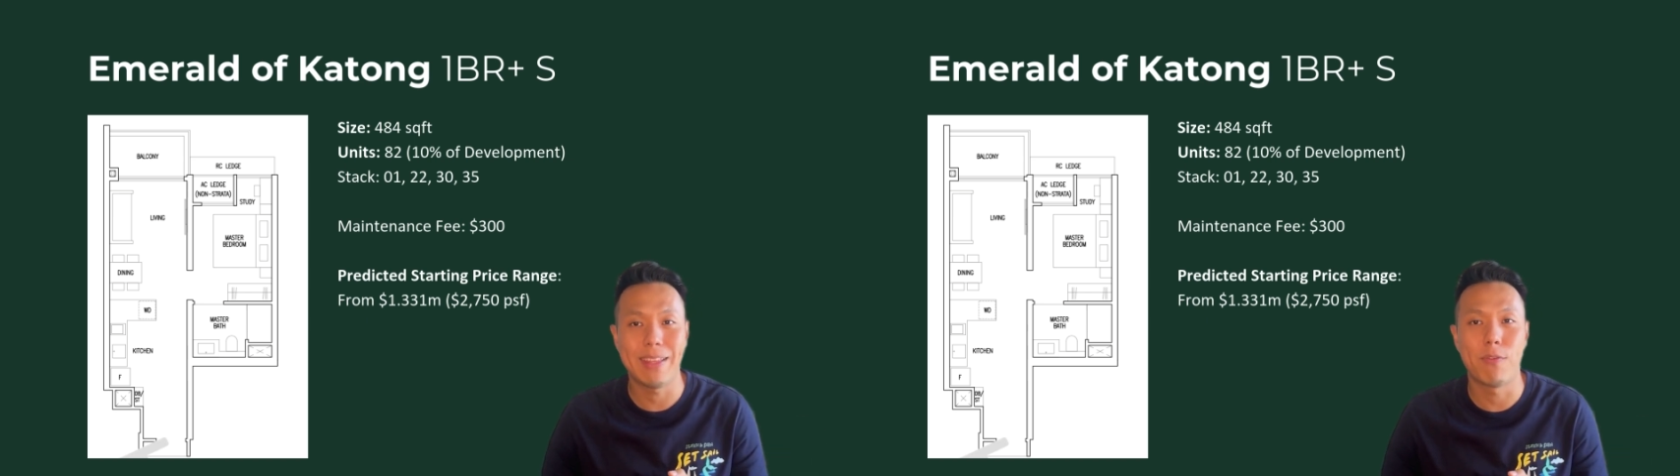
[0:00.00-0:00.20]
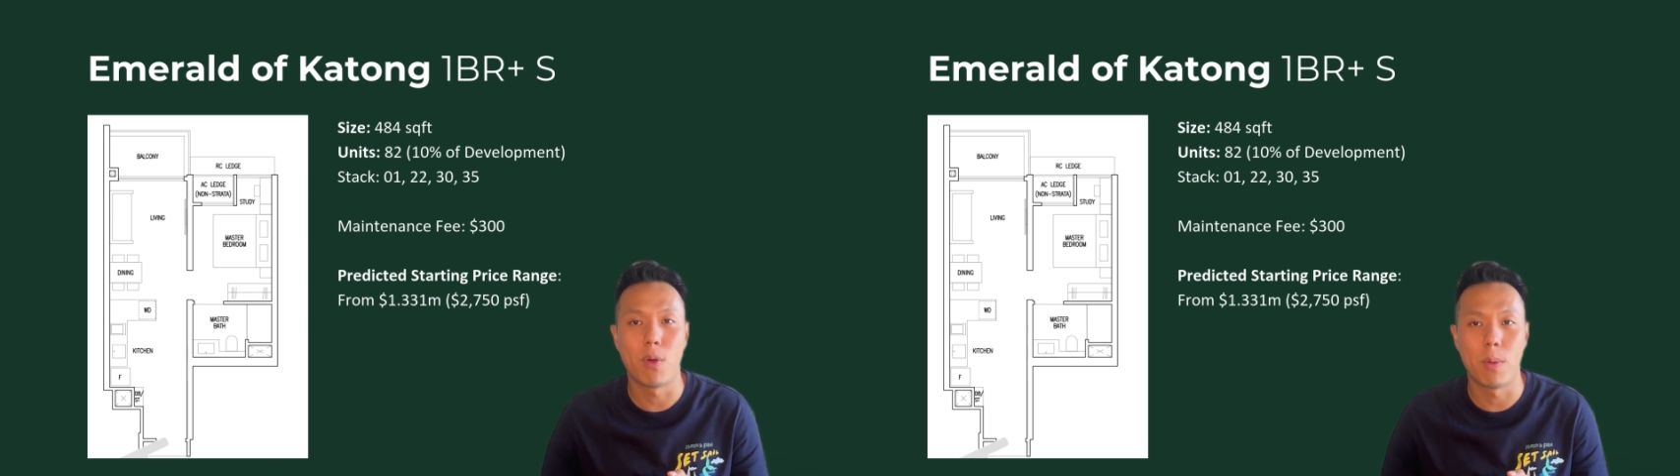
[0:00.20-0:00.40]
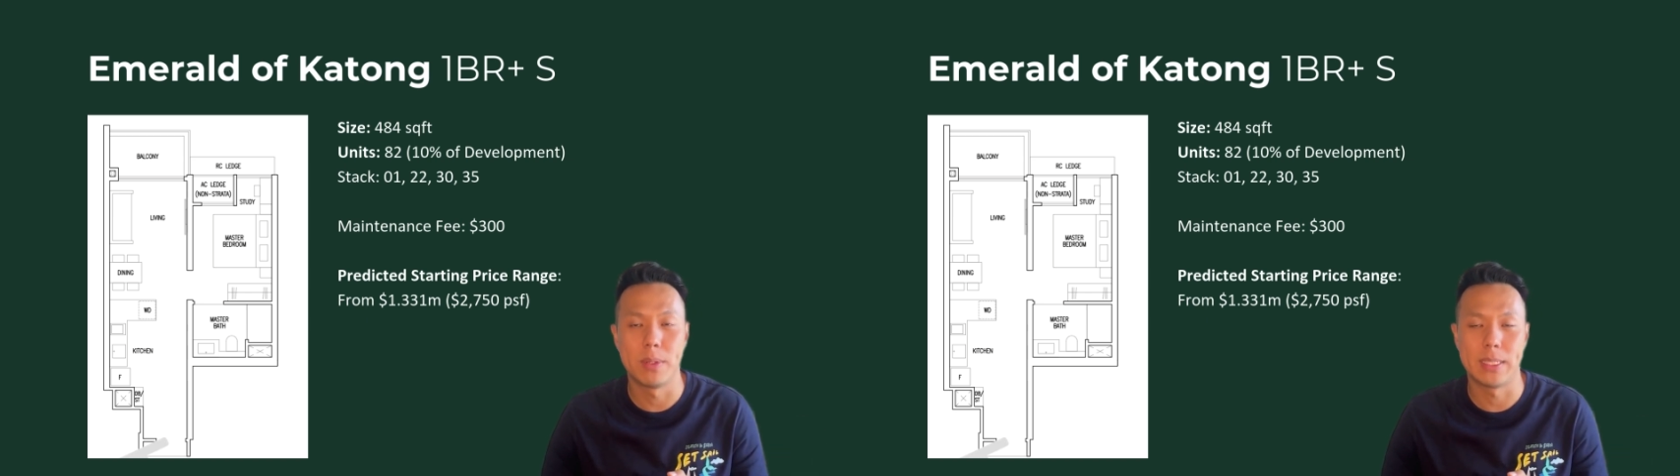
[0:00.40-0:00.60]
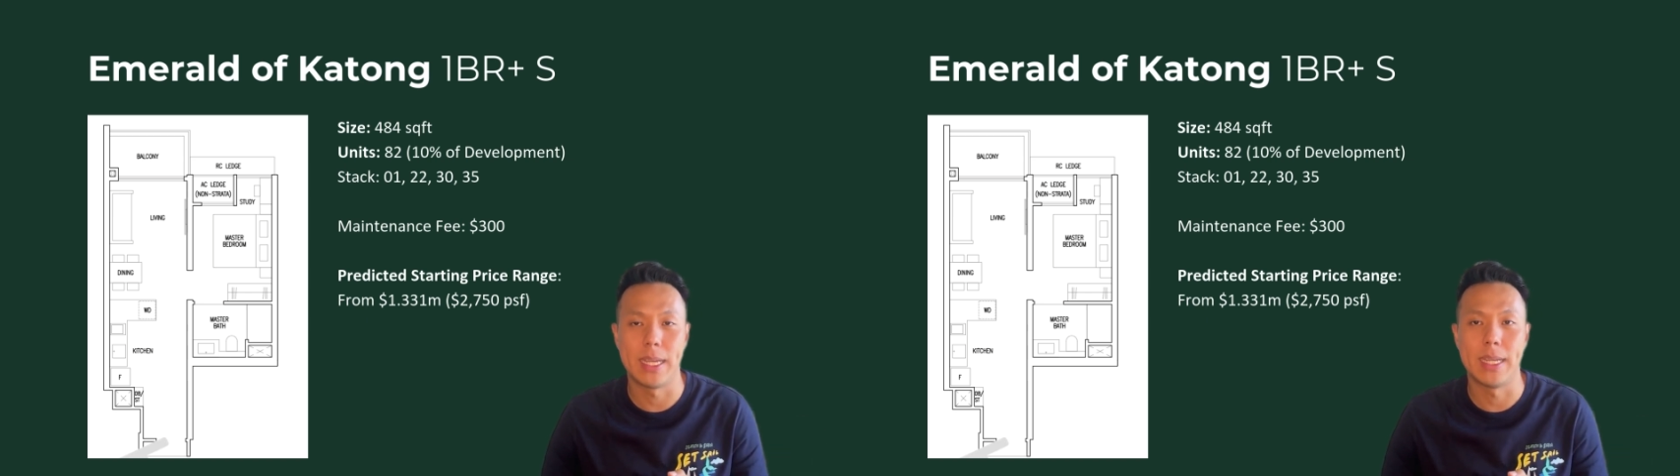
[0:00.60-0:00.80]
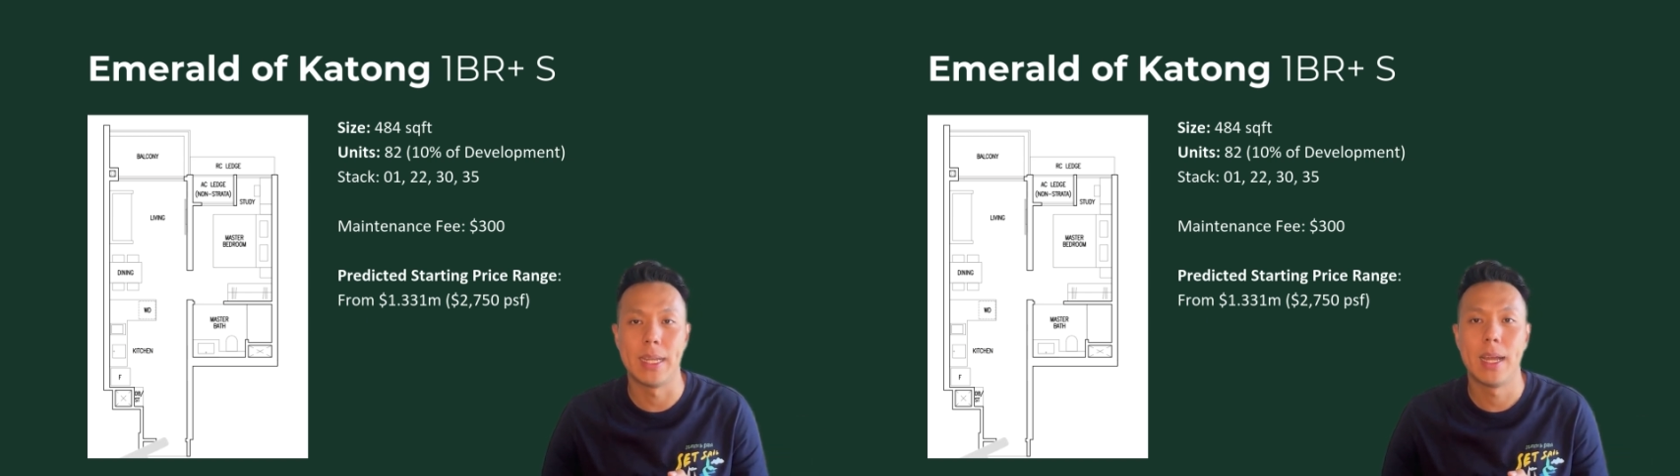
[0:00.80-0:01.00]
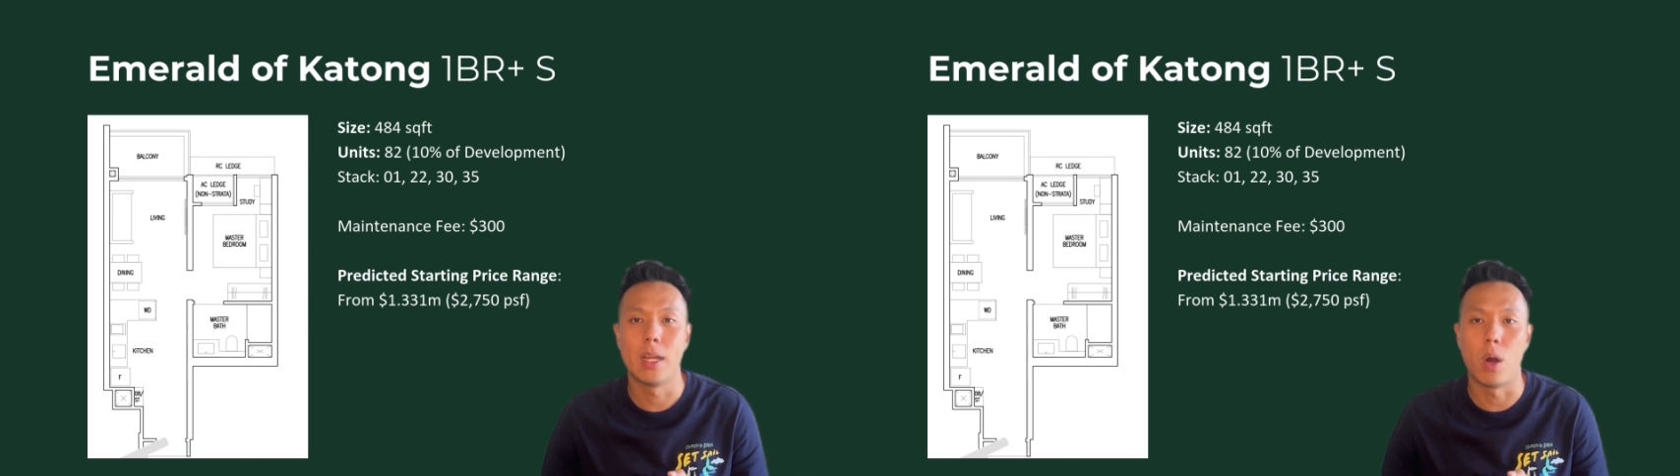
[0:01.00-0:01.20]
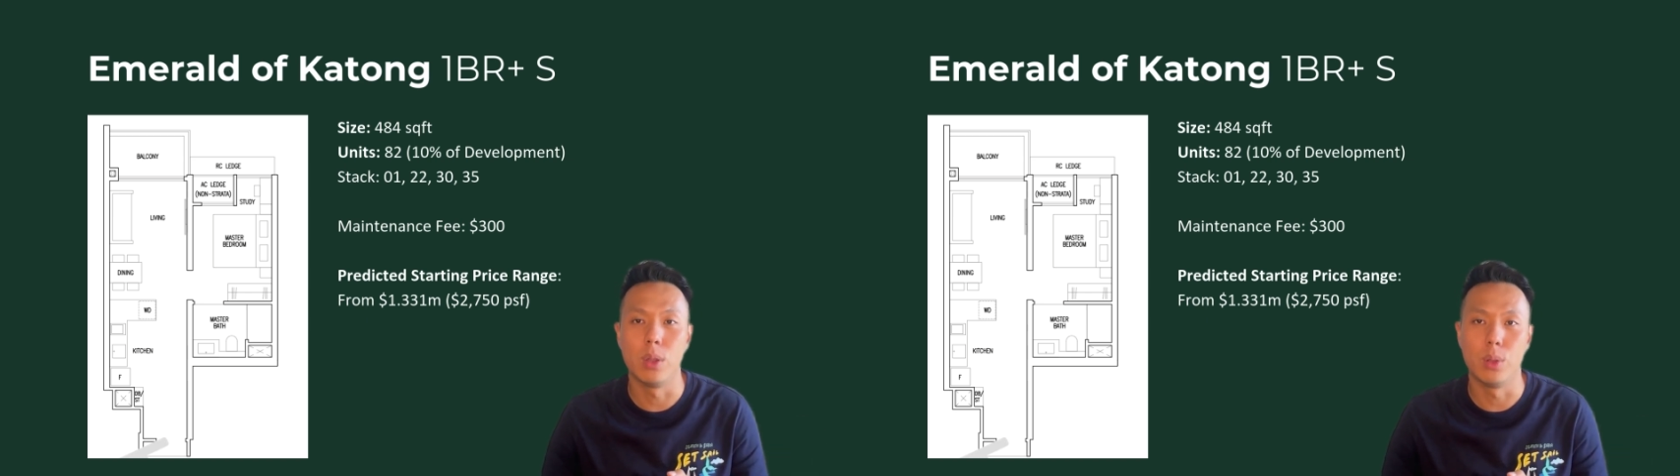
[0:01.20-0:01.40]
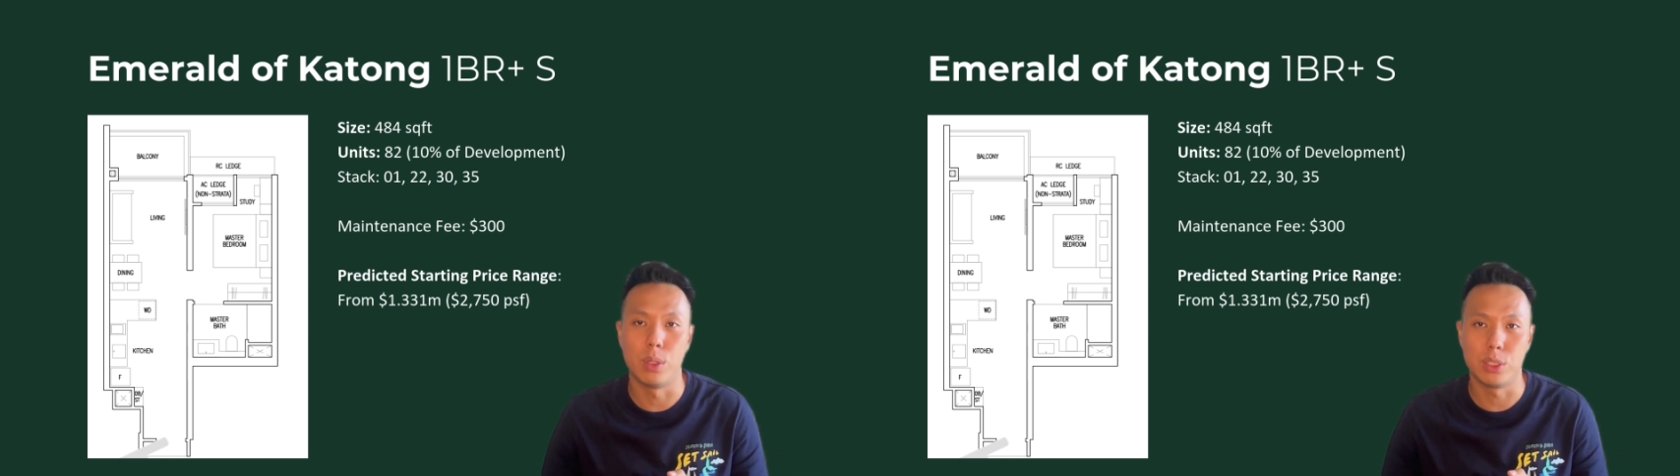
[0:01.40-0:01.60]
84%
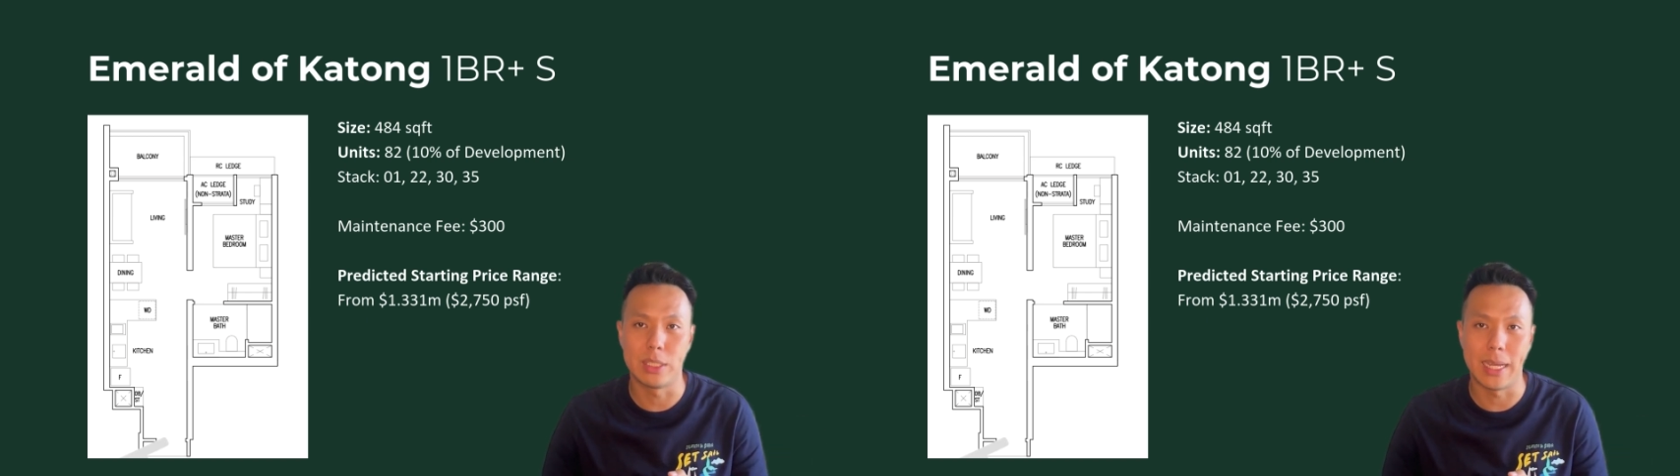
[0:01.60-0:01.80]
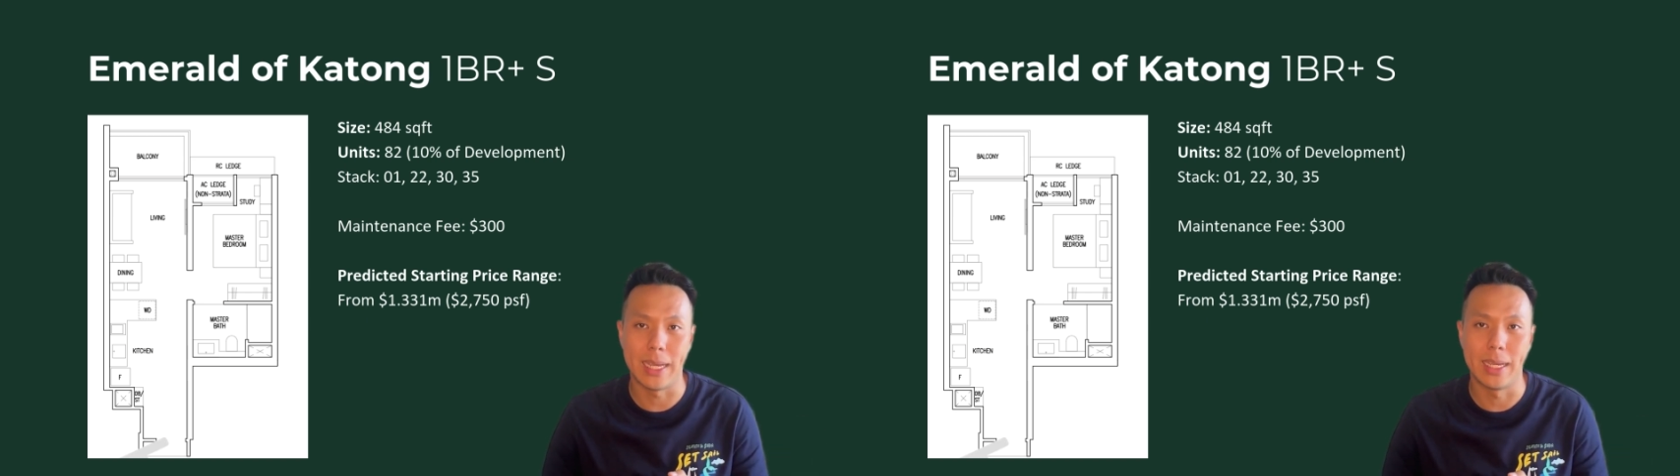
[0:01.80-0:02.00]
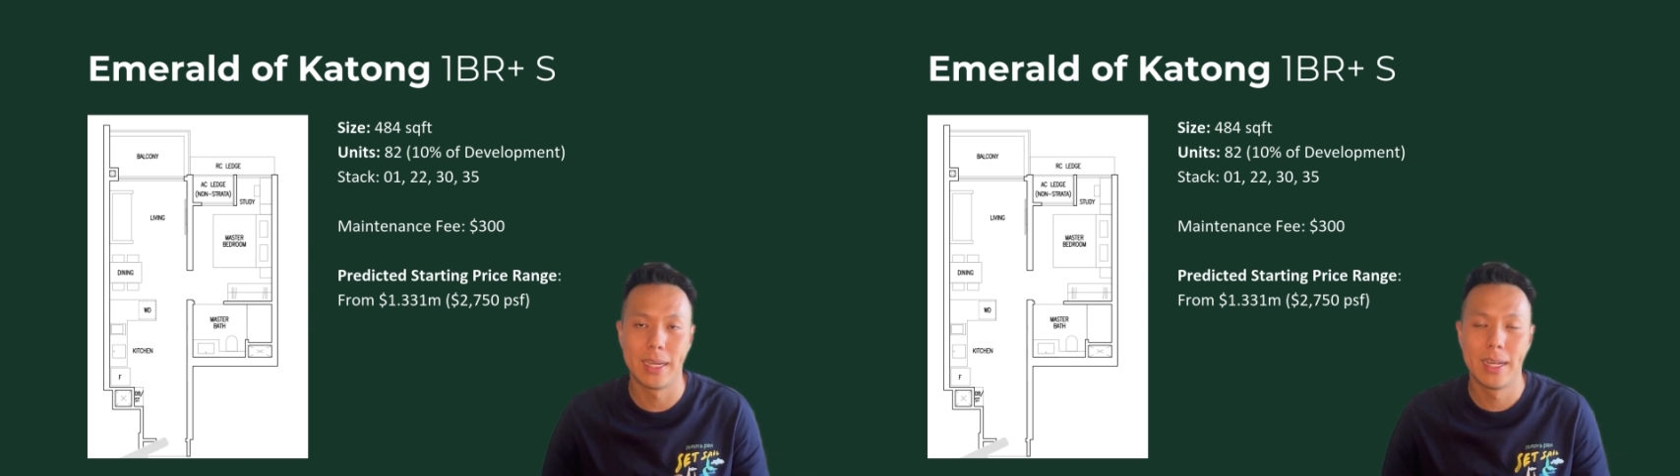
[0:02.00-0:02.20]
on launch day.